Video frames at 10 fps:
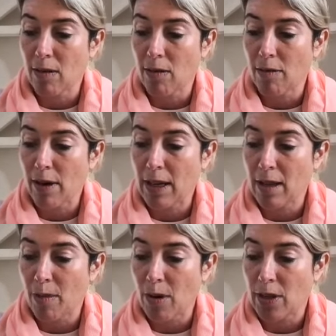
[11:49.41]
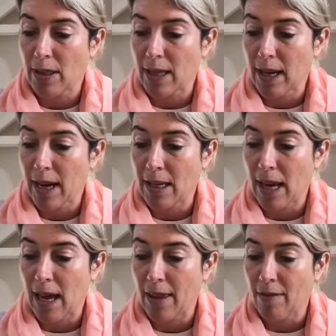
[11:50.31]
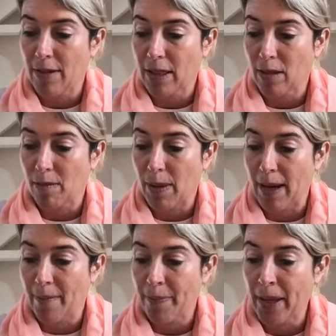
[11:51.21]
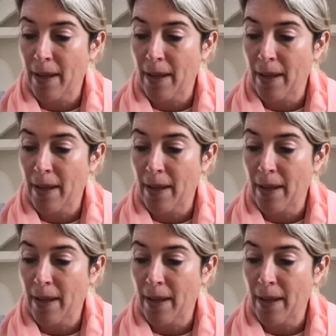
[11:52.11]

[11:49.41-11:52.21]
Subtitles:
or avoiding the emotions that underlie their physical pain.